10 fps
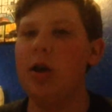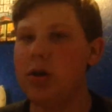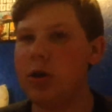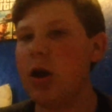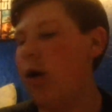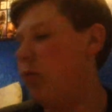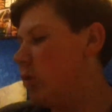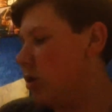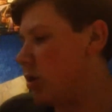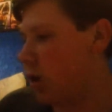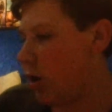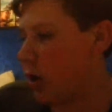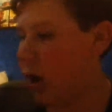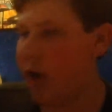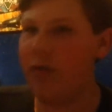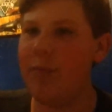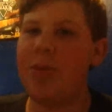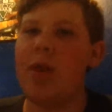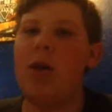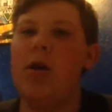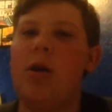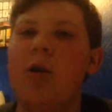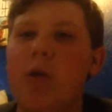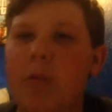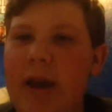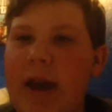So, to start off, we